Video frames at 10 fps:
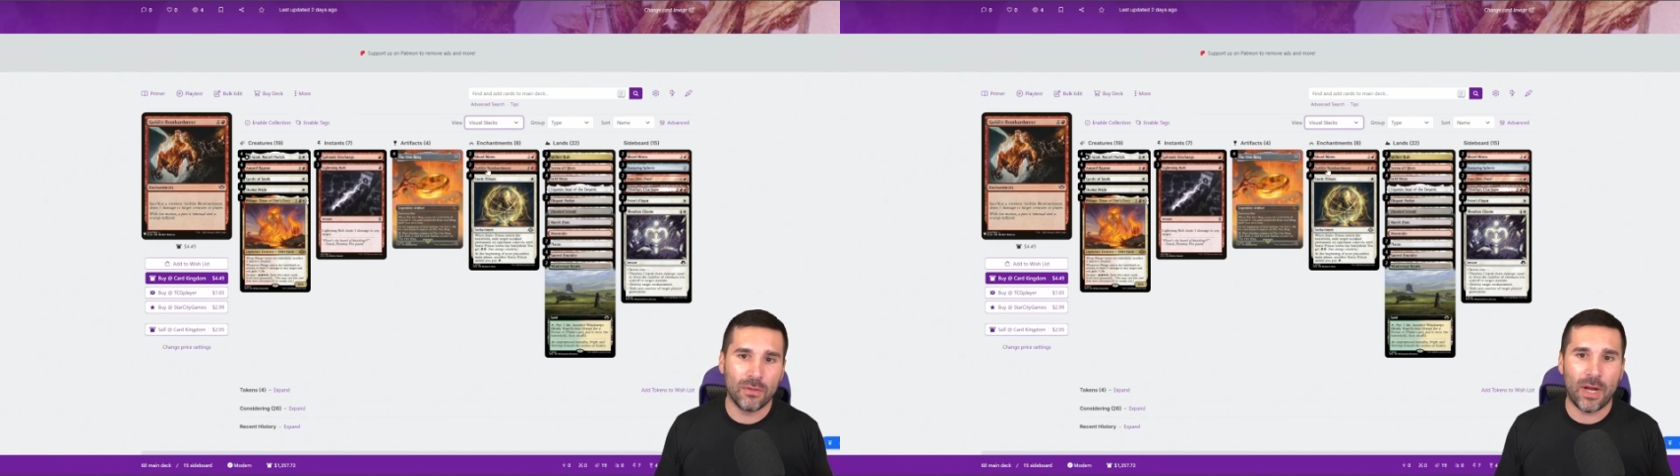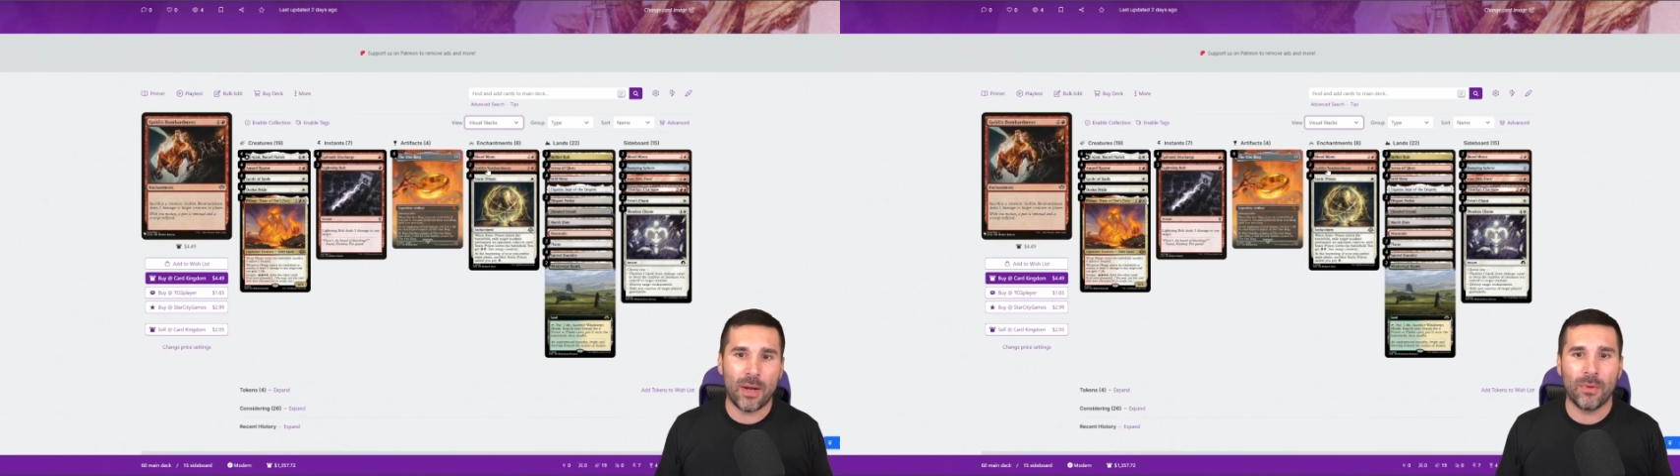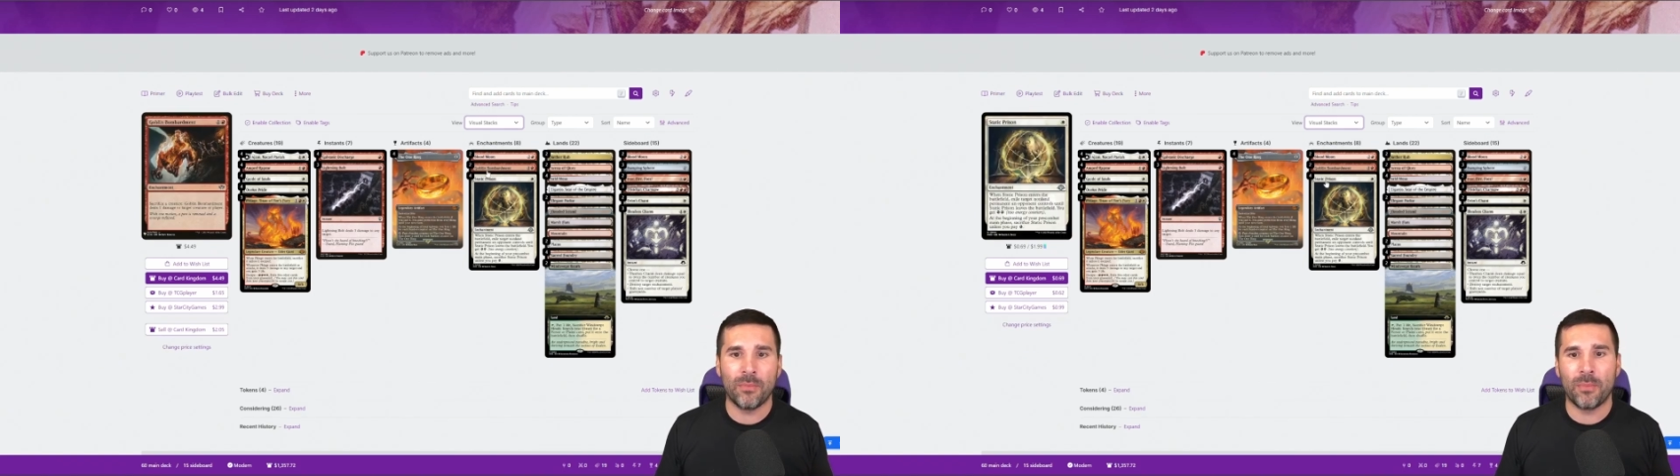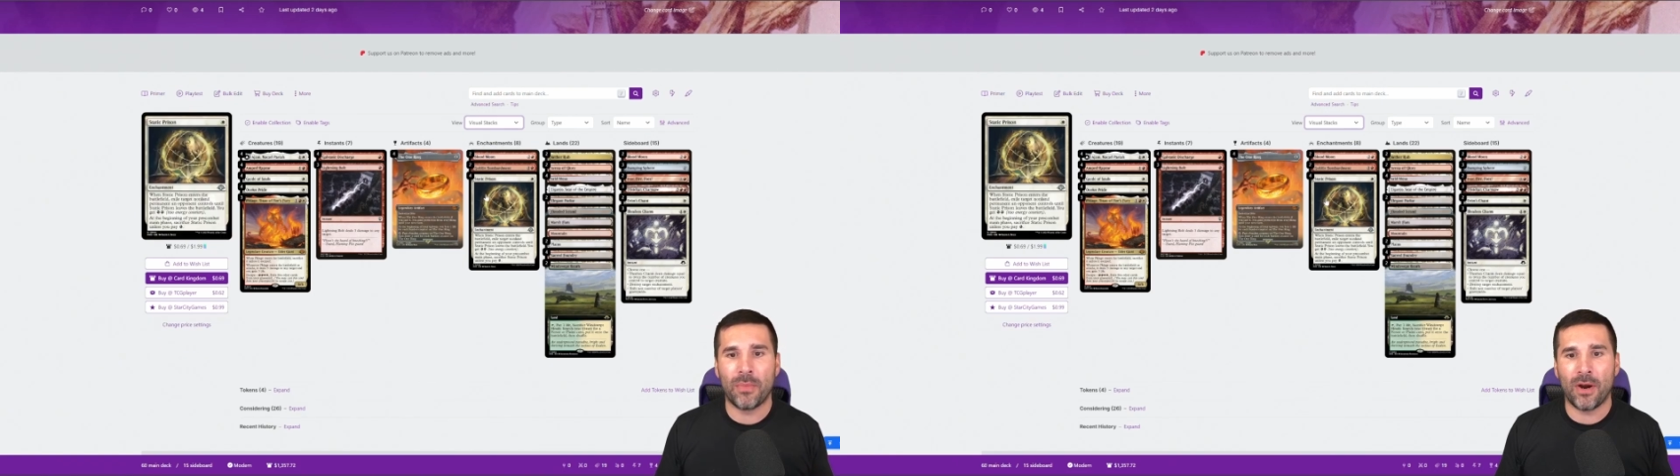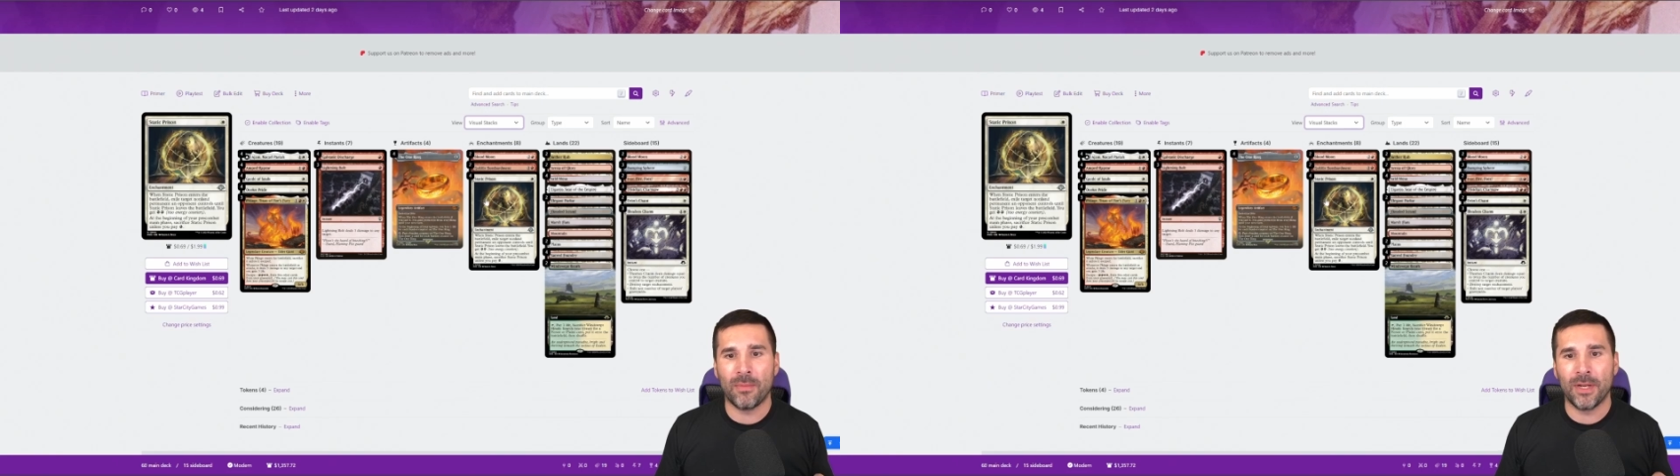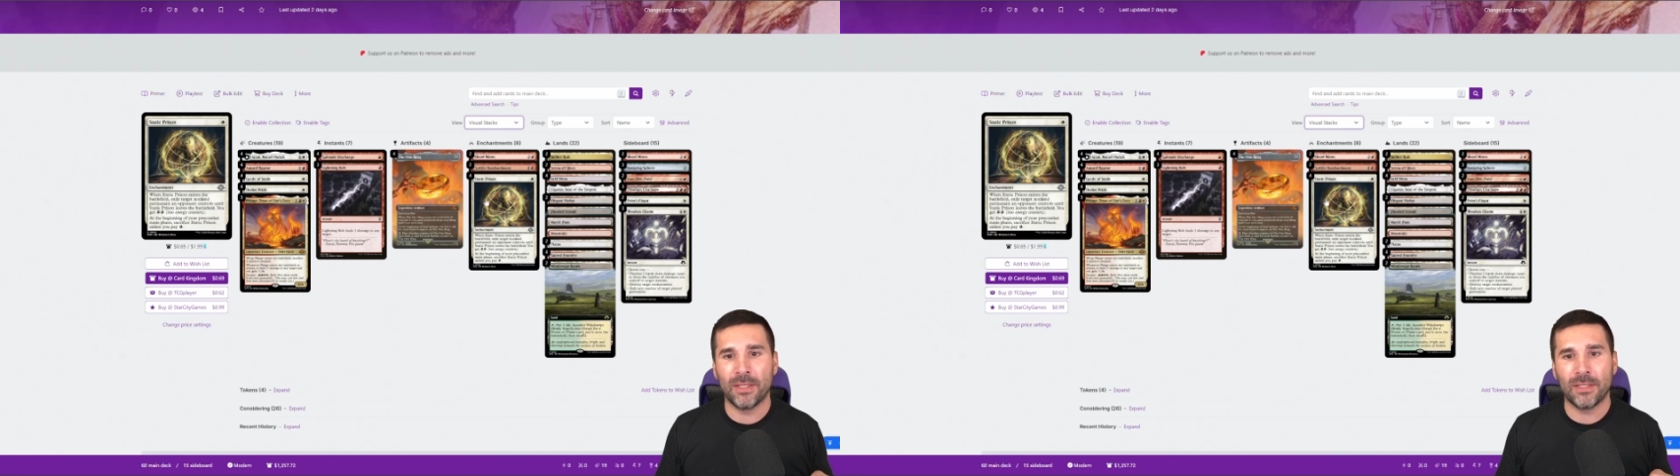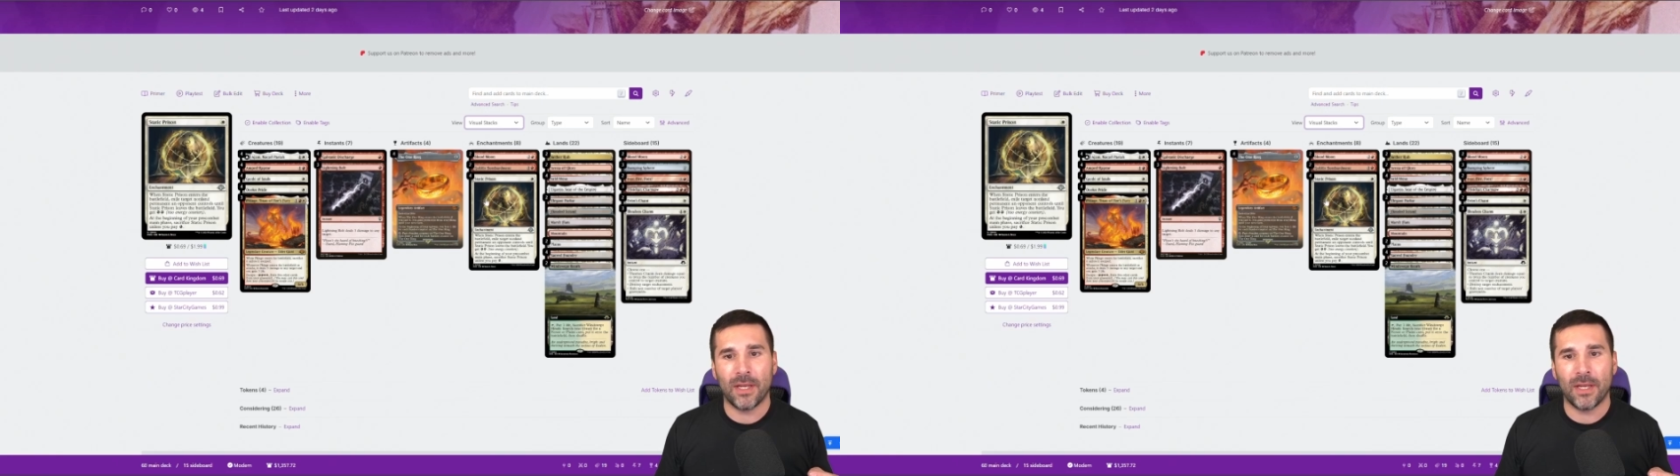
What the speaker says: Goblin Bombardments,